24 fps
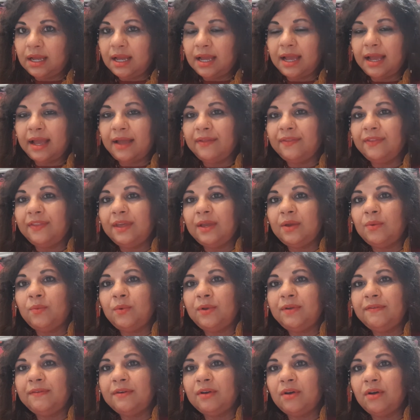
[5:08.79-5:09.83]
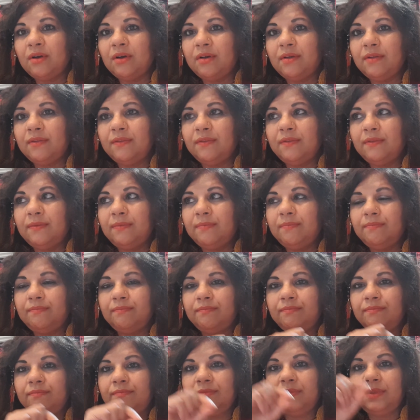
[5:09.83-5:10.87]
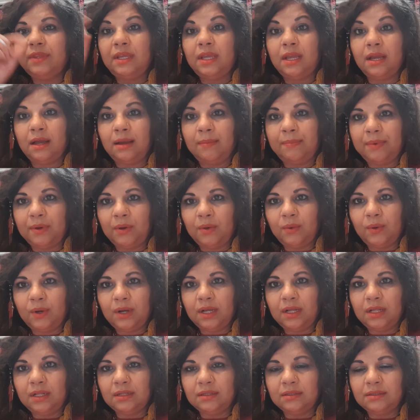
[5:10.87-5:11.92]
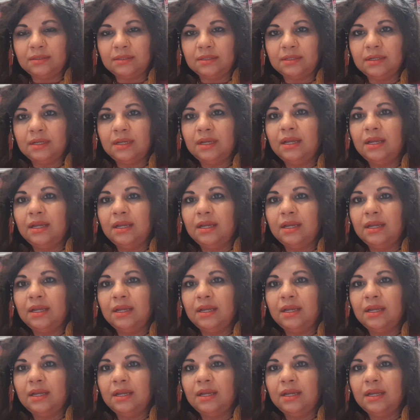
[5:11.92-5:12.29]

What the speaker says: and then we've got the upper world.